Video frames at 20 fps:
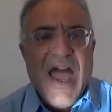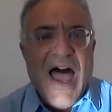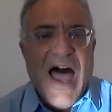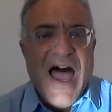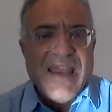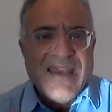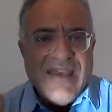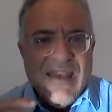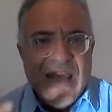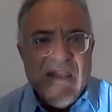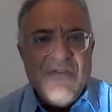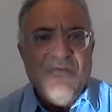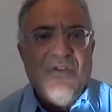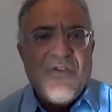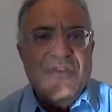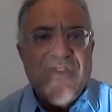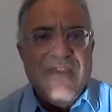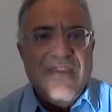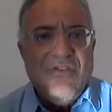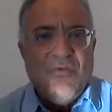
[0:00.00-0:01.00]
I
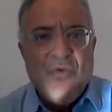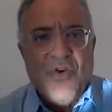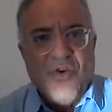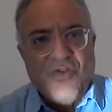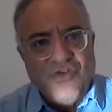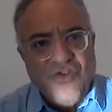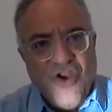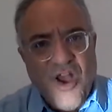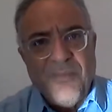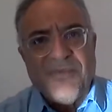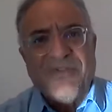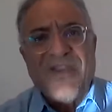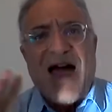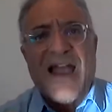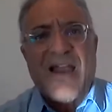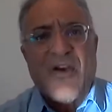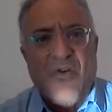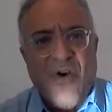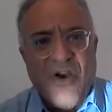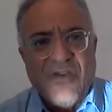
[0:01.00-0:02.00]
delivered these workshops
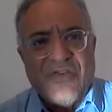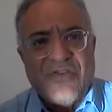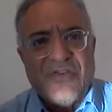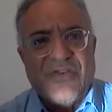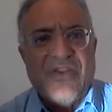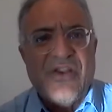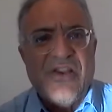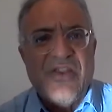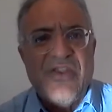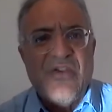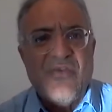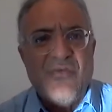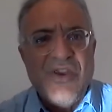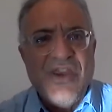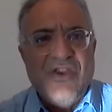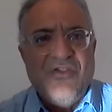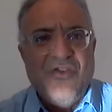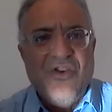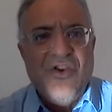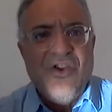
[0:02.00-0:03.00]
across the
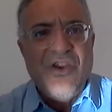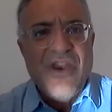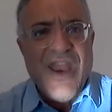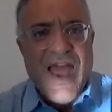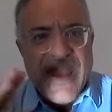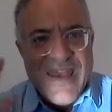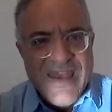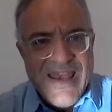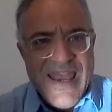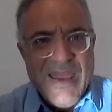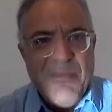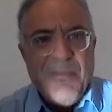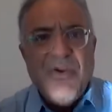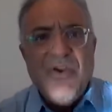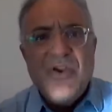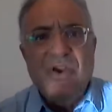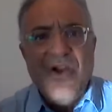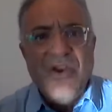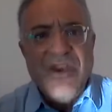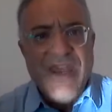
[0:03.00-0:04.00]
region, in
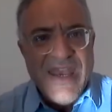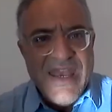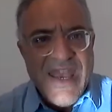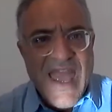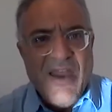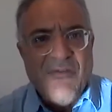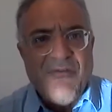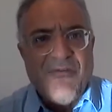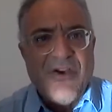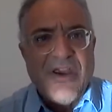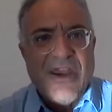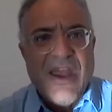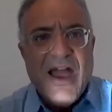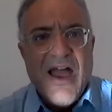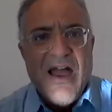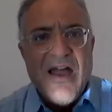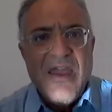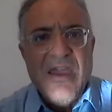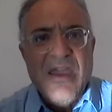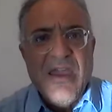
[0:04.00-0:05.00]
Lebanon, in Africa,